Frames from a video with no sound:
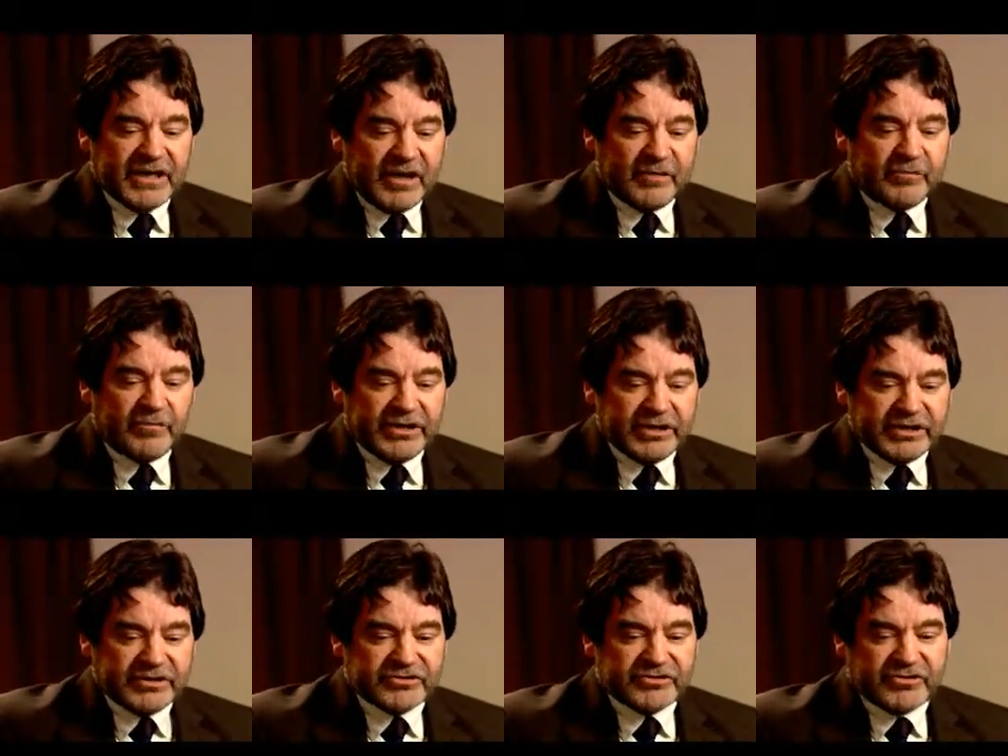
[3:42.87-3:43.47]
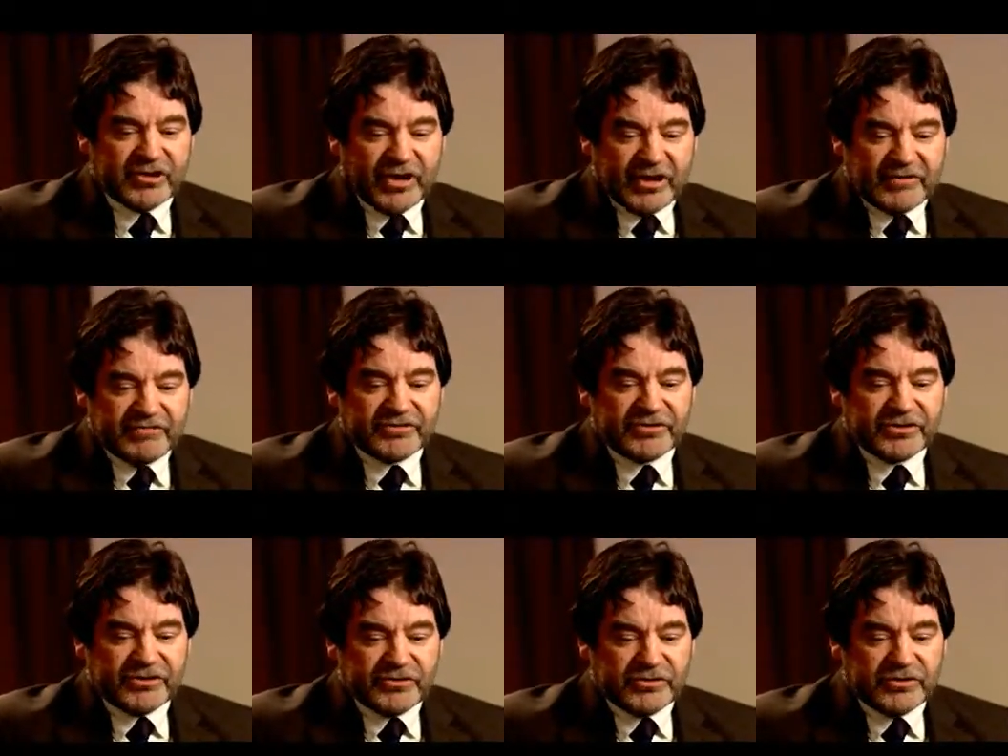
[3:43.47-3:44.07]
and we can
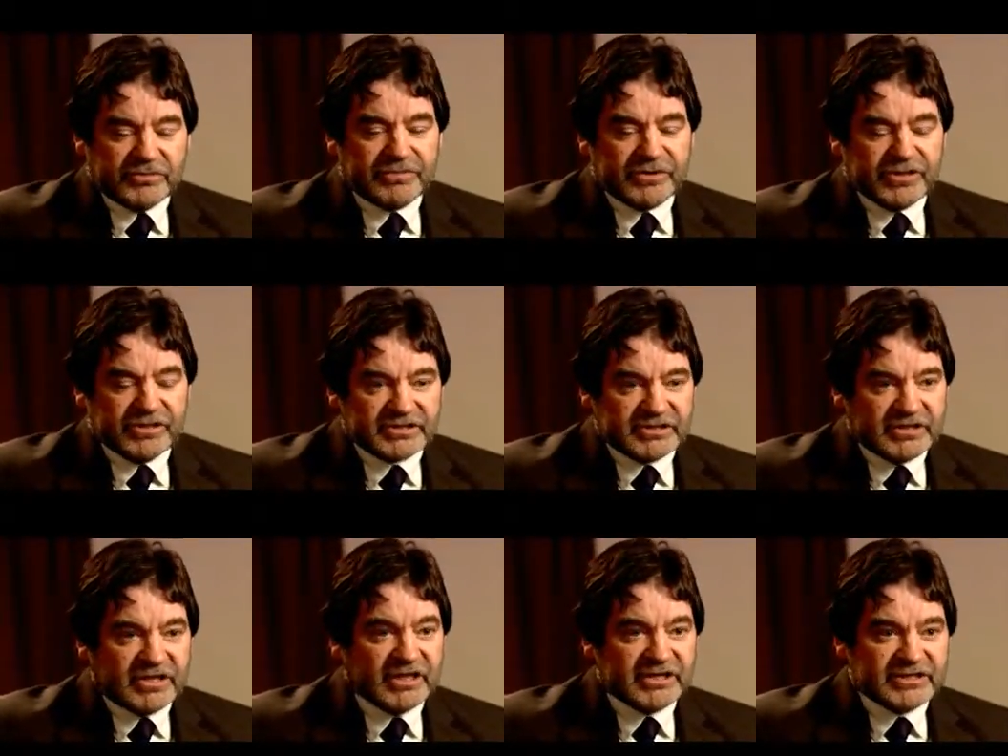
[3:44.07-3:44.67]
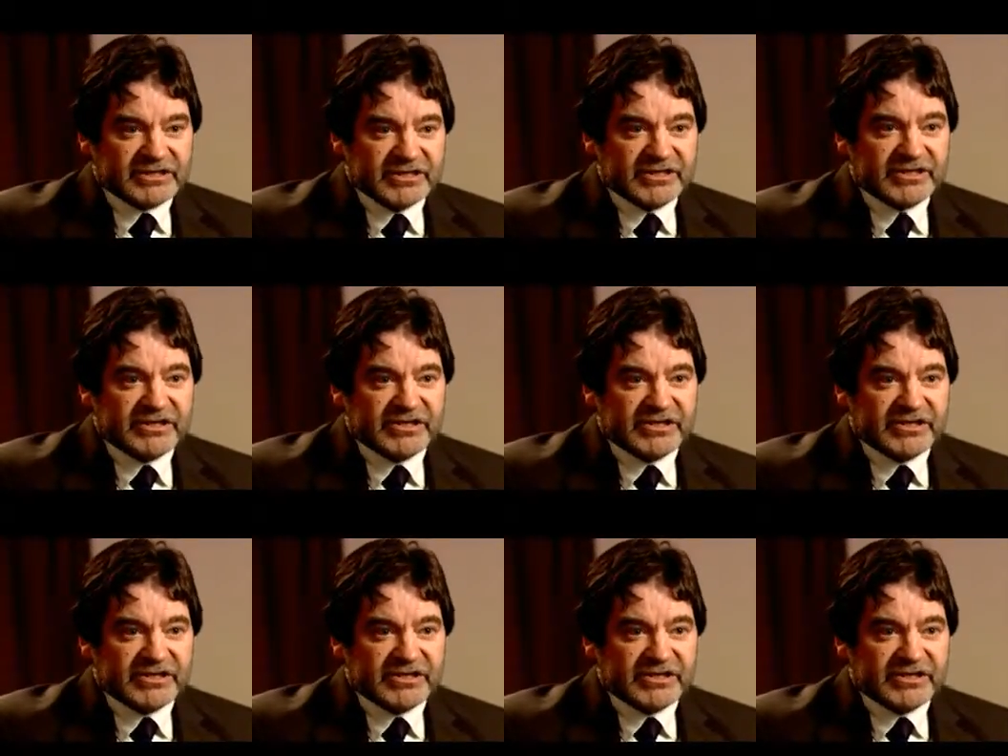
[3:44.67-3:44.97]
drive through the personalised